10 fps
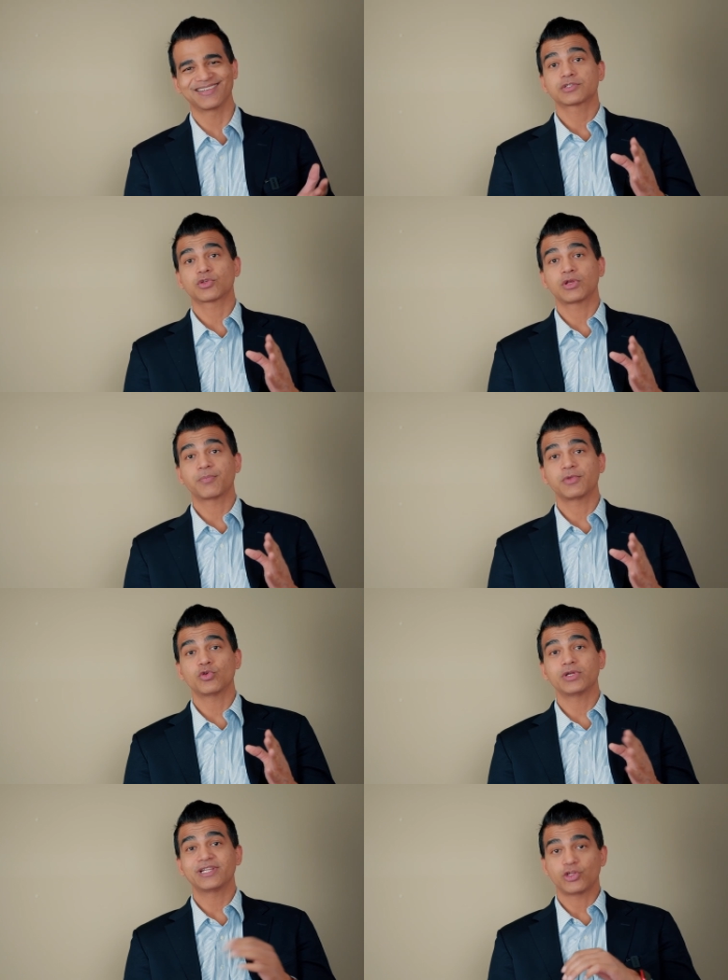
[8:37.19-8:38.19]
So let me
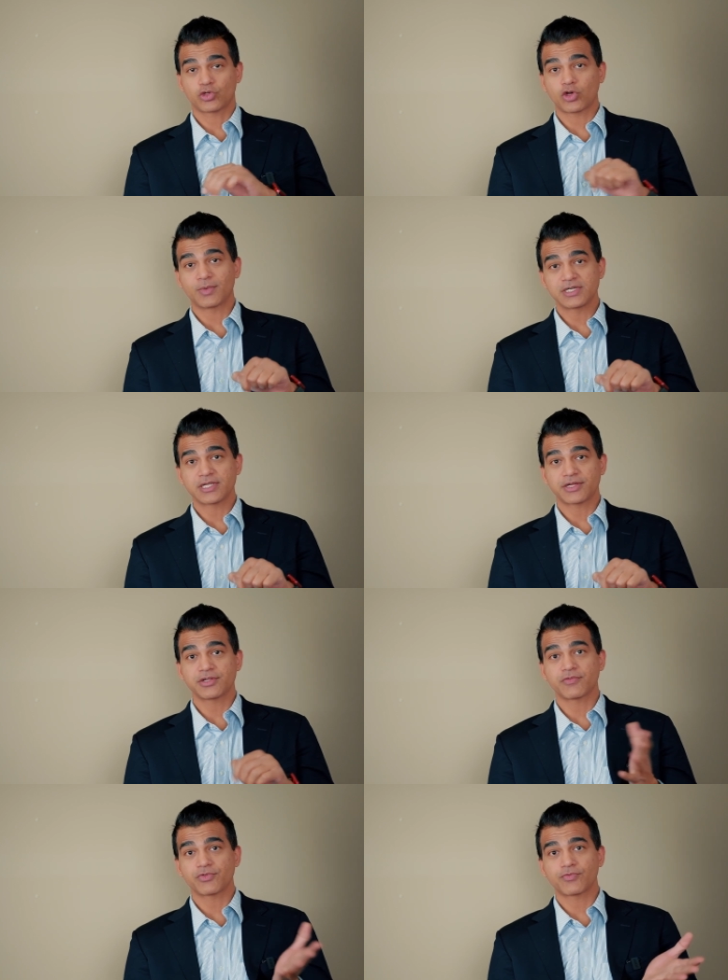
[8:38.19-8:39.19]
know in the comment
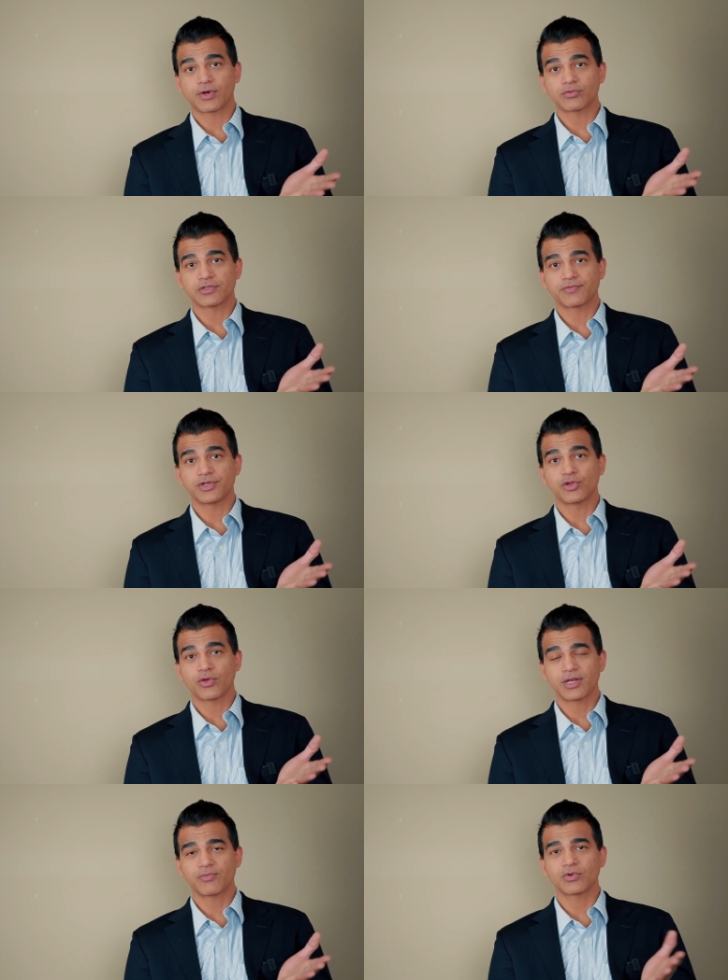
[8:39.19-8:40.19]
section if you found this video
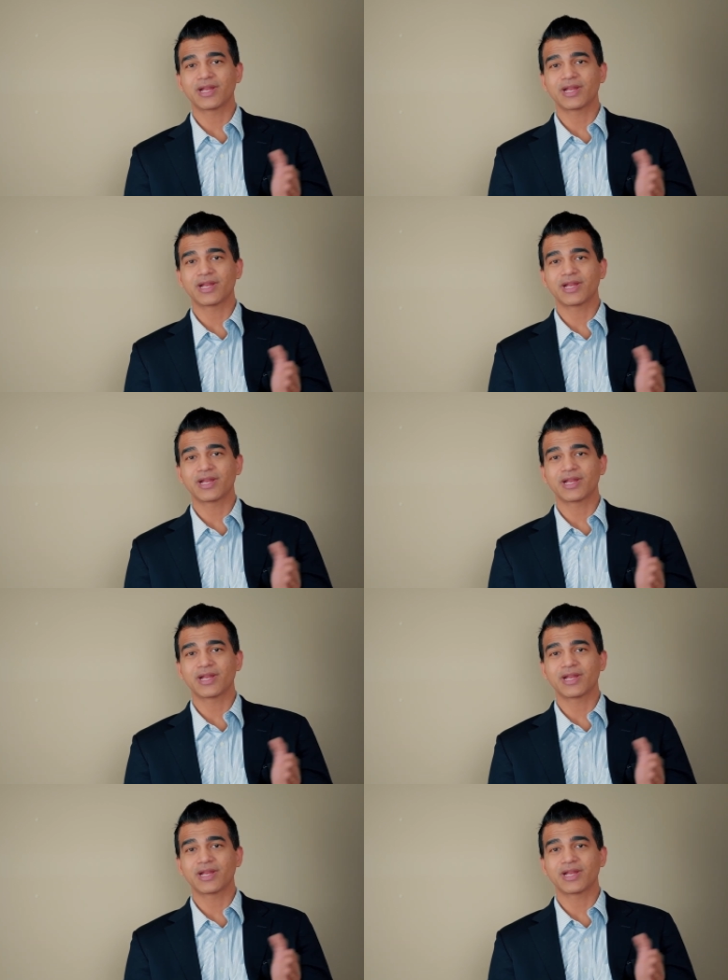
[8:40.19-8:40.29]
helpful,